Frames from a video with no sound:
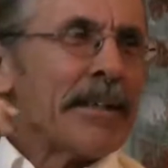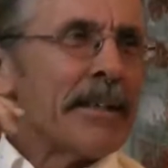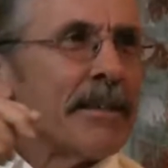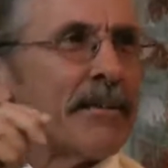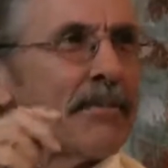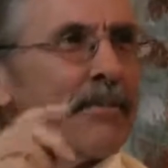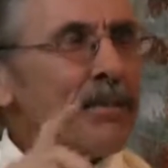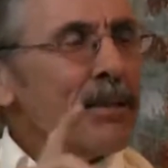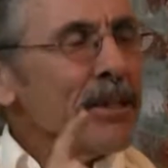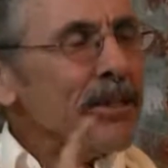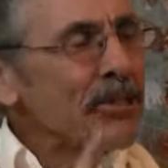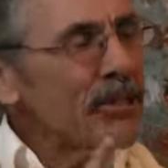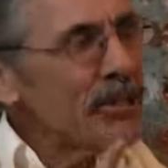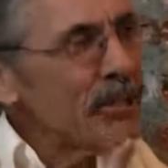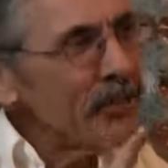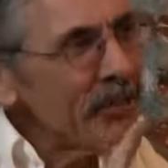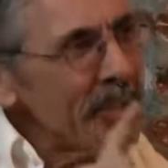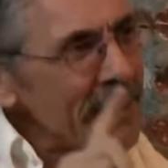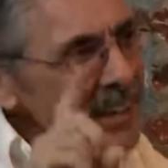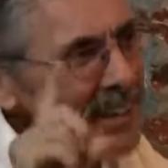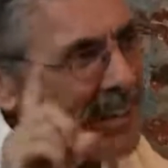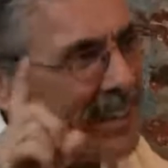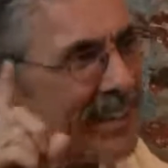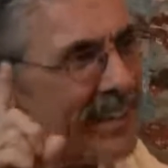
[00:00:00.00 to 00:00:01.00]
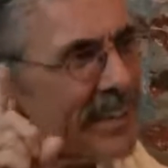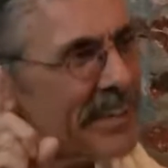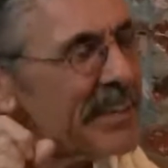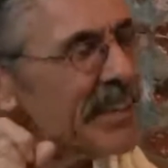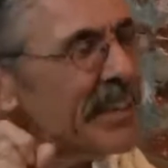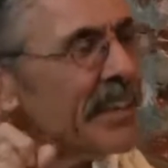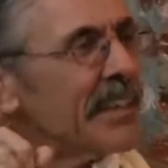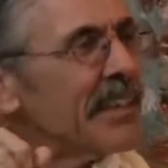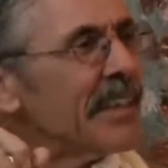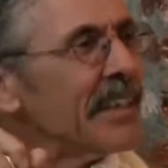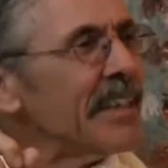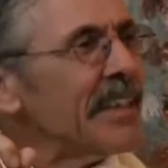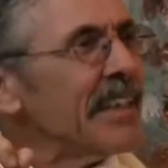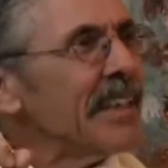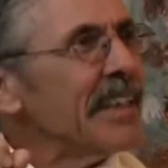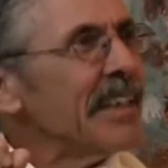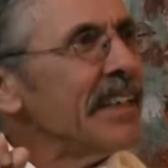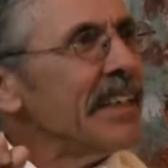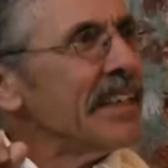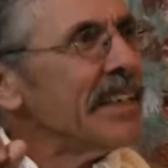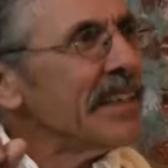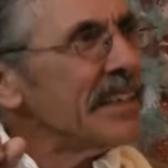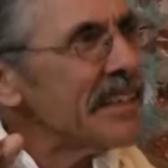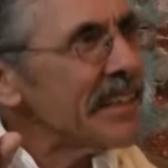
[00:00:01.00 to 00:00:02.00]
The bitch of it
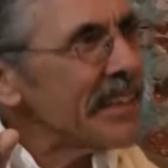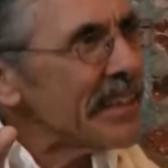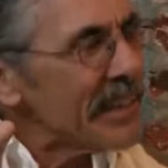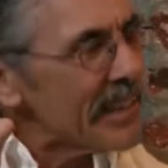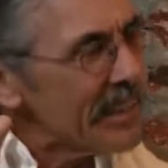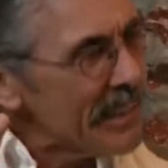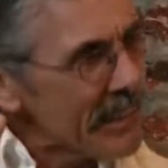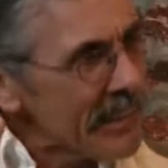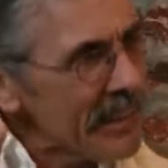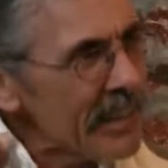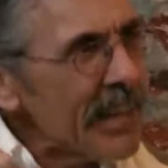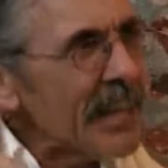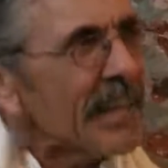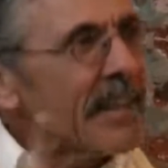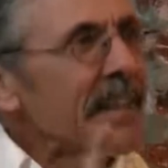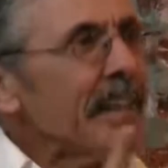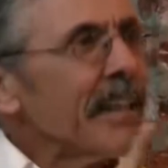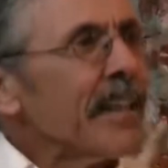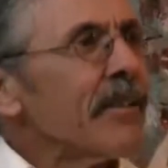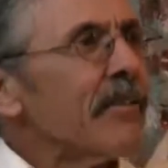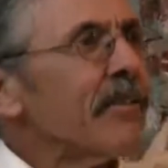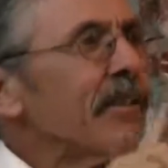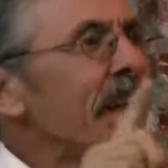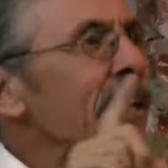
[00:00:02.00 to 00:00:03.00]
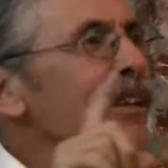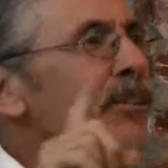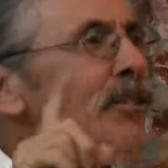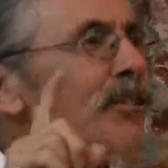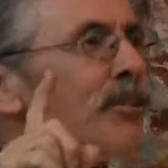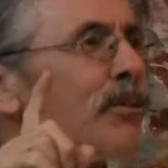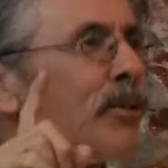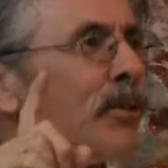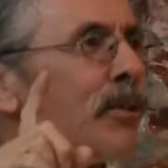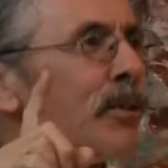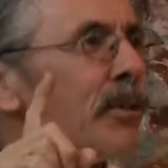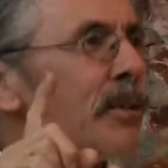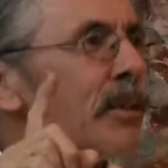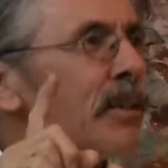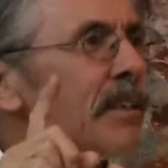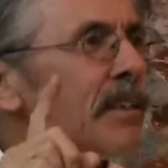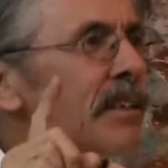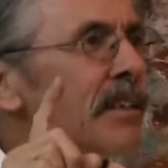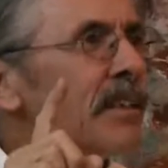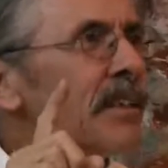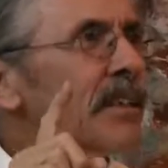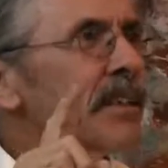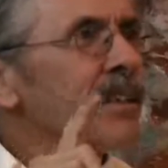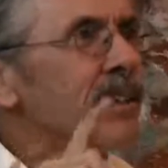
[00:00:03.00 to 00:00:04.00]
is nothing of that sort.
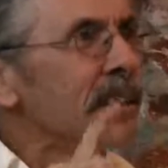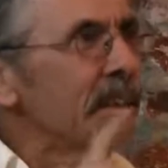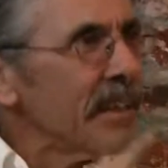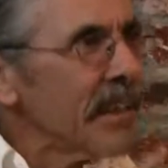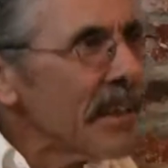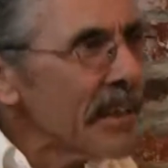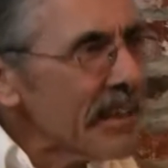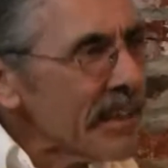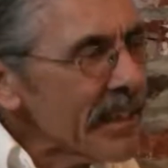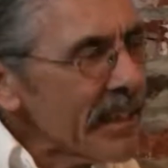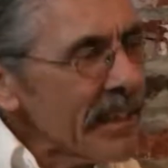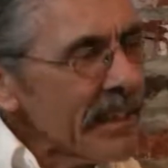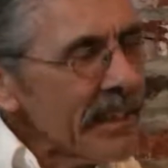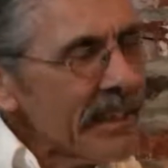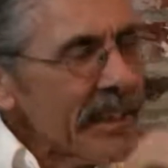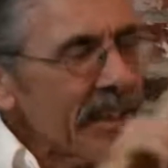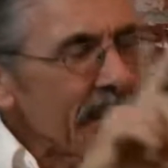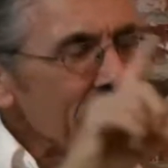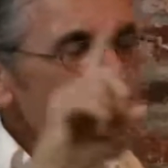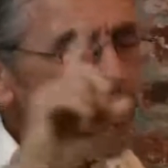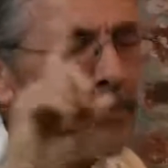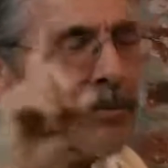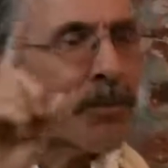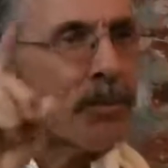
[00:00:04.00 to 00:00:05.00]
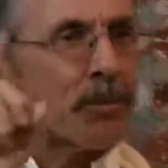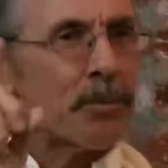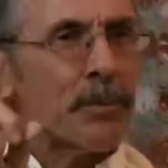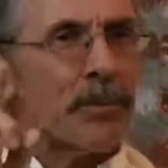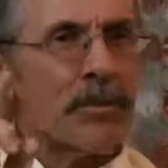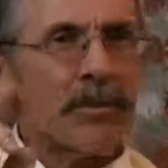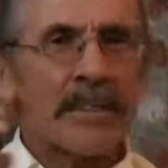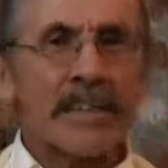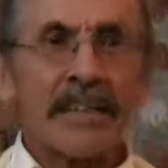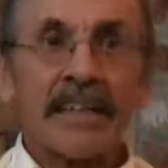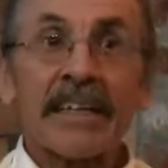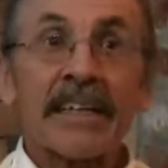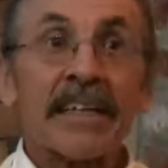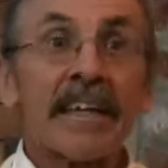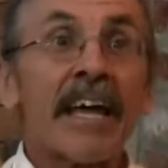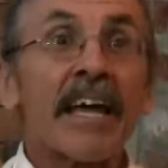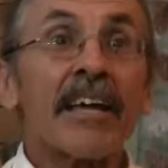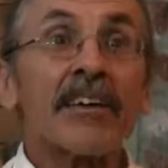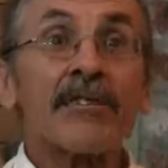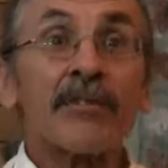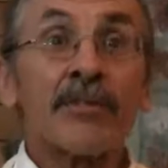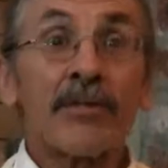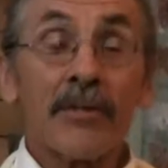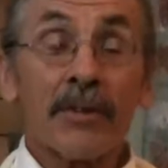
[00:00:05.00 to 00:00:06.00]
Nothing in the area of experience can
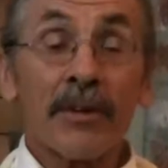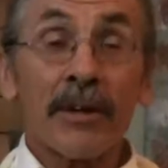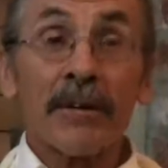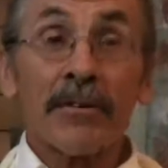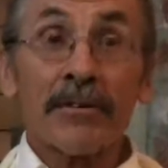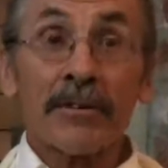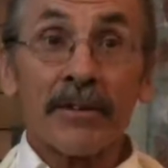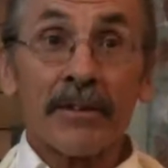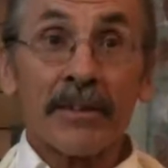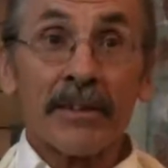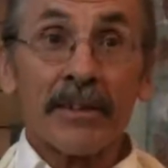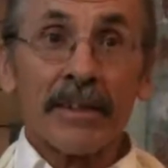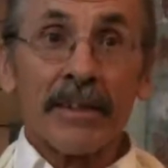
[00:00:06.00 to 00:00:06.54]
last forever.